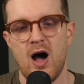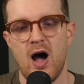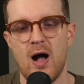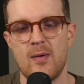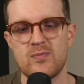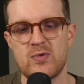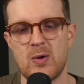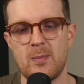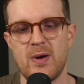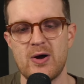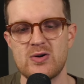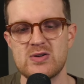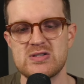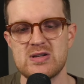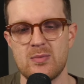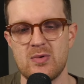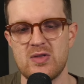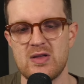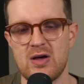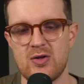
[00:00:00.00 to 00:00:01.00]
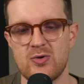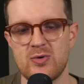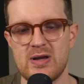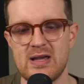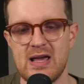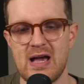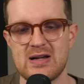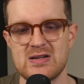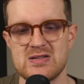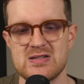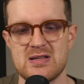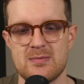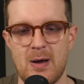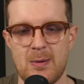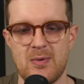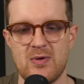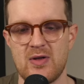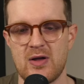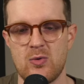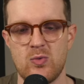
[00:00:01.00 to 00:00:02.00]
compared to some of the other EXs that
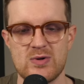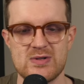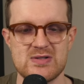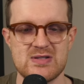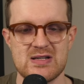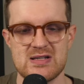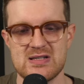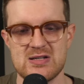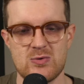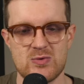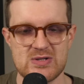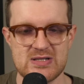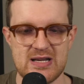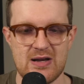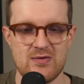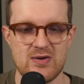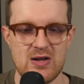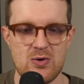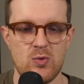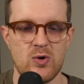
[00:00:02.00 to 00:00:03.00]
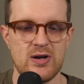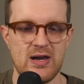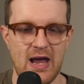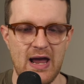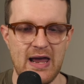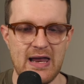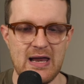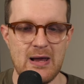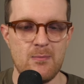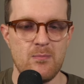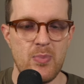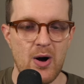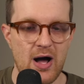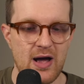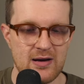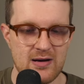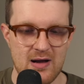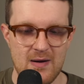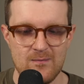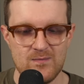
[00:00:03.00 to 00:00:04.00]
might be like 160, 170, 180.
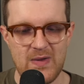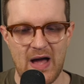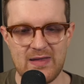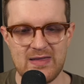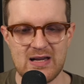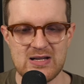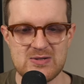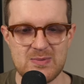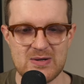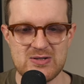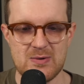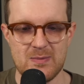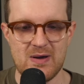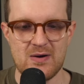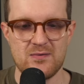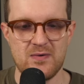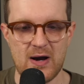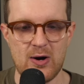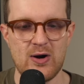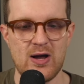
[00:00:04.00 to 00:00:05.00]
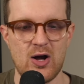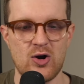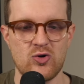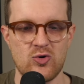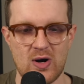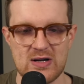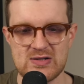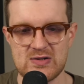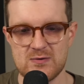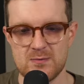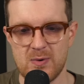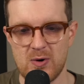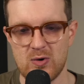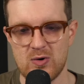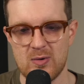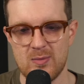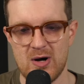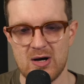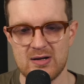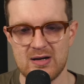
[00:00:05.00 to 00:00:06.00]
But I think it's meant to be a very aggressive
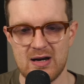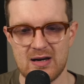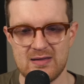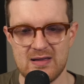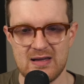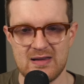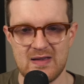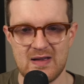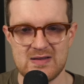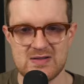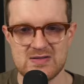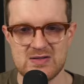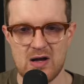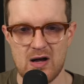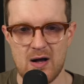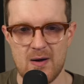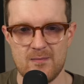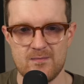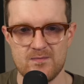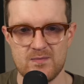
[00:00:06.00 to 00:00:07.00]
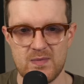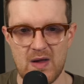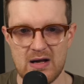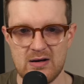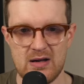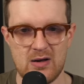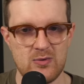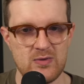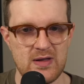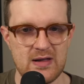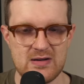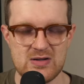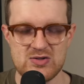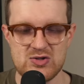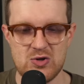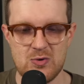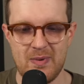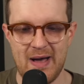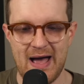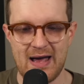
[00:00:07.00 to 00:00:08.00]
Pokemon, and I think that's, I don't think
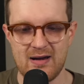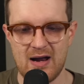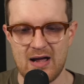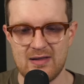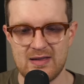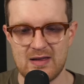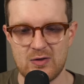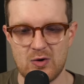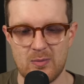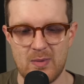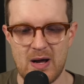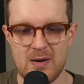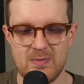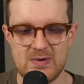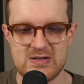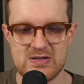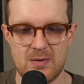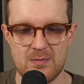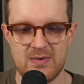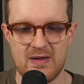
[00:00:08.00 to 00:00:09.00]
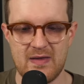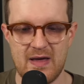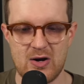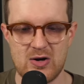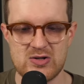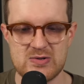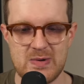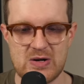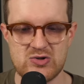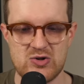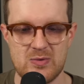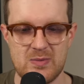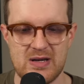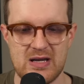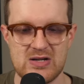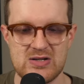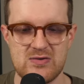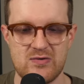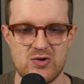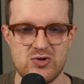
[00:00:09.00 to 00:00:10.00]
it's too bad. I think there might be something there, especially
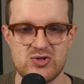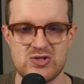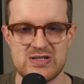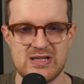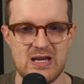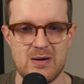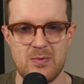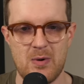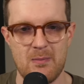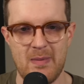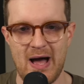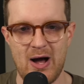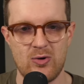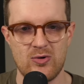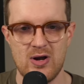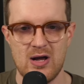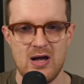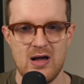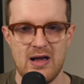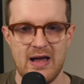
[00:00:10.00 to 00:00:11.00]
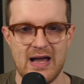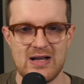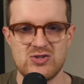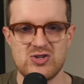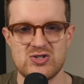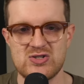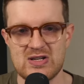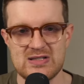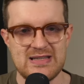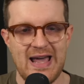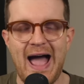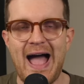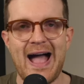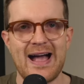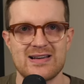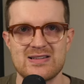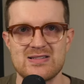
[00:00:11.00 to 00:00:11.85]
because if you can just keep him out, it just attacks